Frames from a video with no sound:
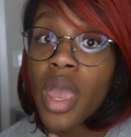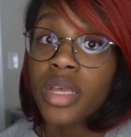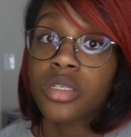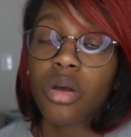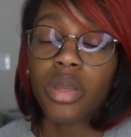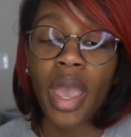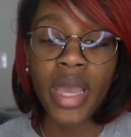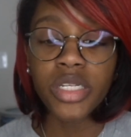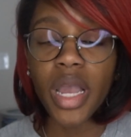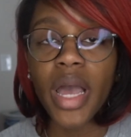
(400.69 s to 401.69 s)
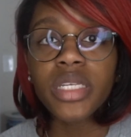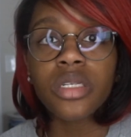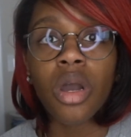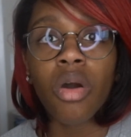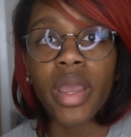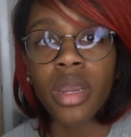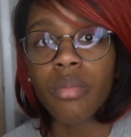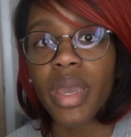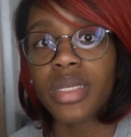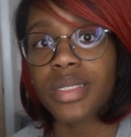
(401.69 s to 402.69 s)
So, as you guys know, Air
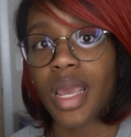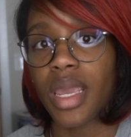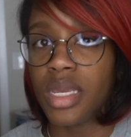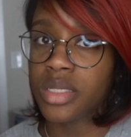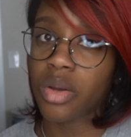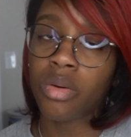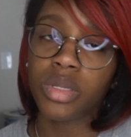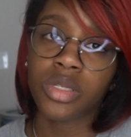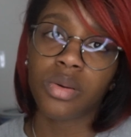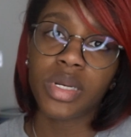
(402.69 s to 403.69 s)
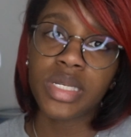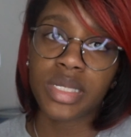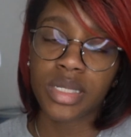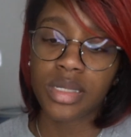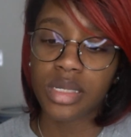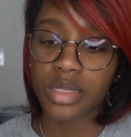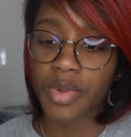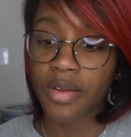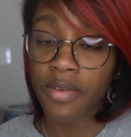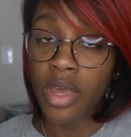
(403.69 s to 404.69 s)
Max Day is on the 26th of this
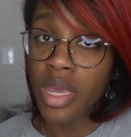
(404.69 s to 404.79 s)
month.